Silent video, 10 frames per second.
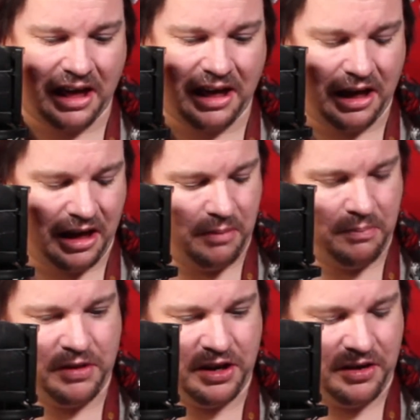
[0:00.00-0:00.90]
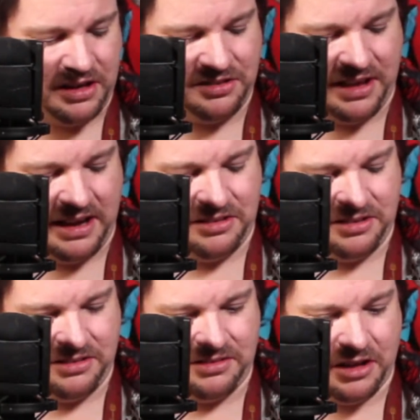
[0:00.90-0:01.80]
the United
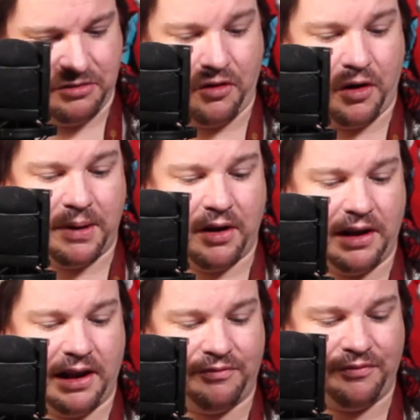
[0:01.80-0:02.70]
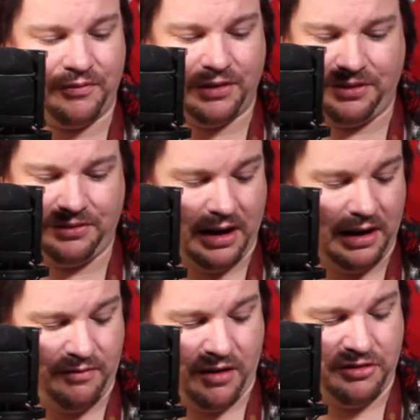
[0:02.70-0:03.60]
States is wrong. I mean, I love
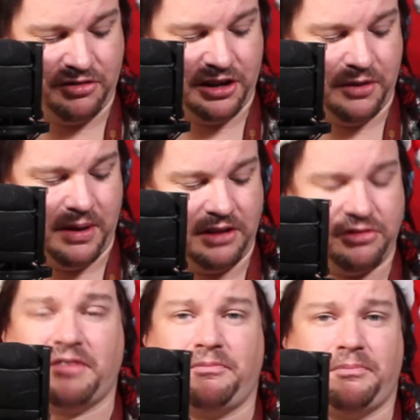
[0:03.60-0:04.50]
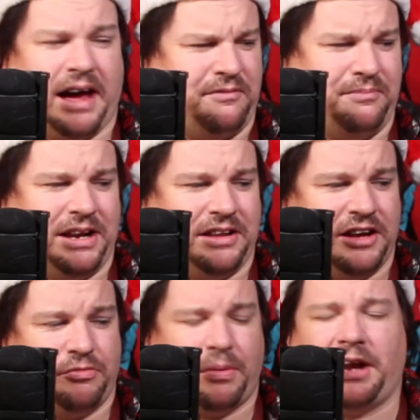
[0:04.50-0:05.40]
going to the US. I haven't been in
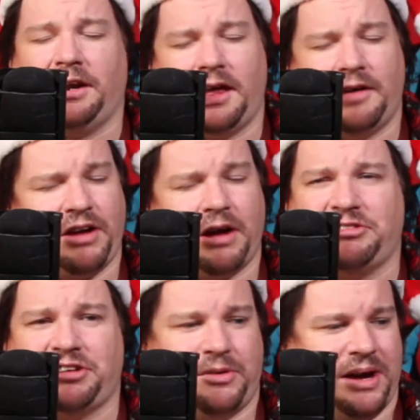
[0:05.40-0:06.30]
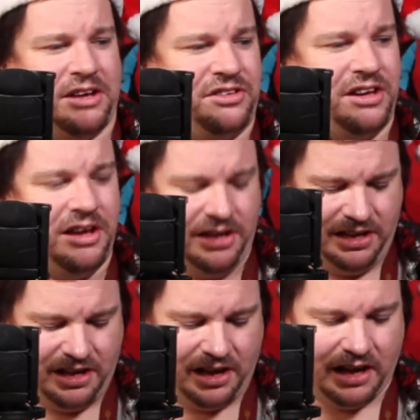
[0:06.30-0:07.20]
years, but I love coming to the US.
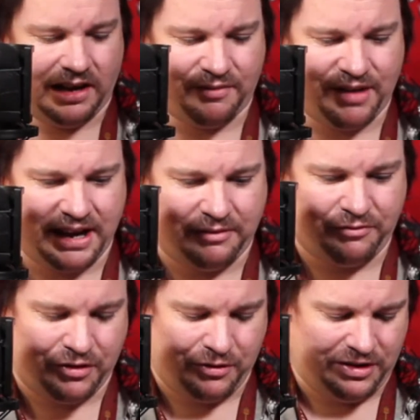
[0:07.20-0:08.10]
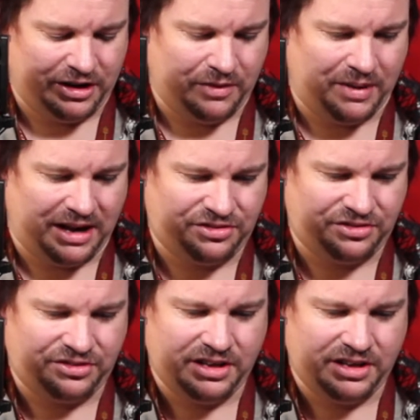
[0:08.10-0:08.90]
I love eating food in the US,